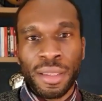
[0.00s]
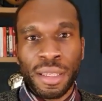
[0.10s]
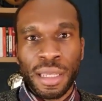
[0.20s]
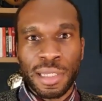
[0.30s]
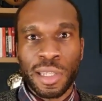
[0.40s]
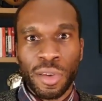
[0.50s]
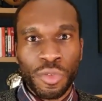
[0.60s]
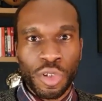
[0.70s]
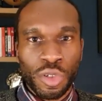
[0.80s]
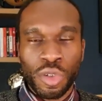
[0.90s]
instead of
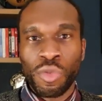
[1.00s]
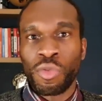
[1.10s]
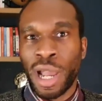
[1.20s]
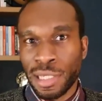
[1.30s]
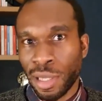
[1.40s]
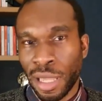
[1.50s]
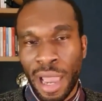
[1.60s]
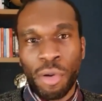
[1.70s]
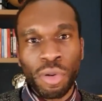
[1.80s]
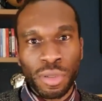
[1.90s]
just writing it
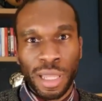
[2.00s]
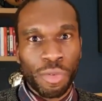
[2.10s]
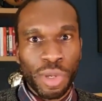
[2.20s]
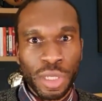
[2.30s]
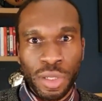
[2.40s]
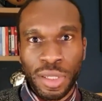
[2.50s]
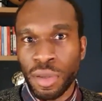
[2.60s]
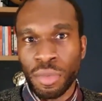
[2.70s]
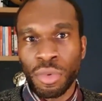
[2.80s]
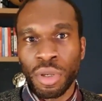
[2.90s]
out like we did
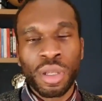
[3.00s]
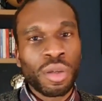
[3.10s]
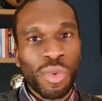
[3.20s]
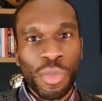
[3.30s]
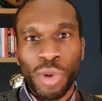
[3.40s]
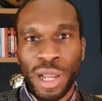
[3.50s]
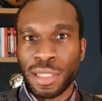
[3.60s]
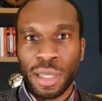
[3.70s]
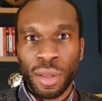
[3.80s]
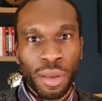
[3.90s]
when we were
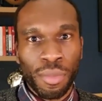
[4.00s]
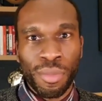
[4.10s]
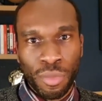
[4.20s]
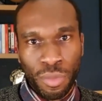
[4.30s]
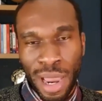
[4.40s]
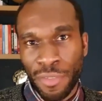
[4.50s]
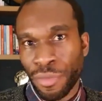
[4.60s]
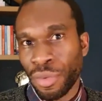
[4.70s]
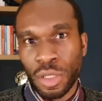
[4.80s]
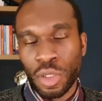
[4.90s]
writing
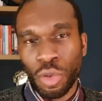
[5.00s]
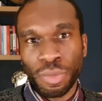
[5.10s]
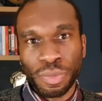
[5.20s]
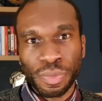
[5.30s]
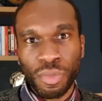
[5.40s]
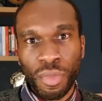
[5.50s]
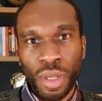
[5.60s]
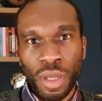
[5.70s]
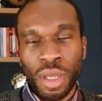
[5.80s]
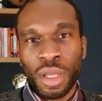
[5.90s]
math in school,
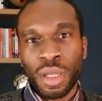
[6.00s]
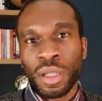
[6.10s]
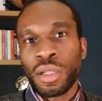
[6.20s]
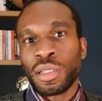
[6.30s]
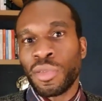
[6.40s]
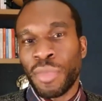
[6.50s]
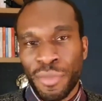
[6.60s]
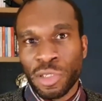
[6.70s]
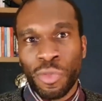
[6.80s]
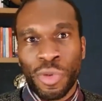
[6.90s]
the
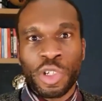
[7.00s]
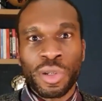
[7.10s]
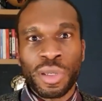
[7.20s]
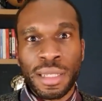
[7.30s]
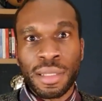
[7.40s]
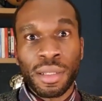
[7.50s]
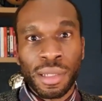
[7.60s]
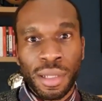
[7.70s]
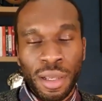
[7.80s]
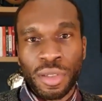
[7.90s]
mathematical function is
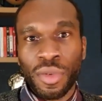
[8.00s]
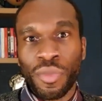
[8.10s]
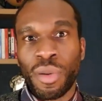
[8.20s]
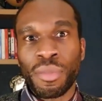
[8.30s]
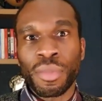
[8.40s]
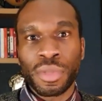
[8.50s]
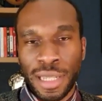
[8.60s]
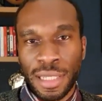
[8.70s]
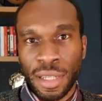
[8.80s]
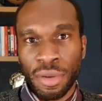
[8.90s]
learned from data.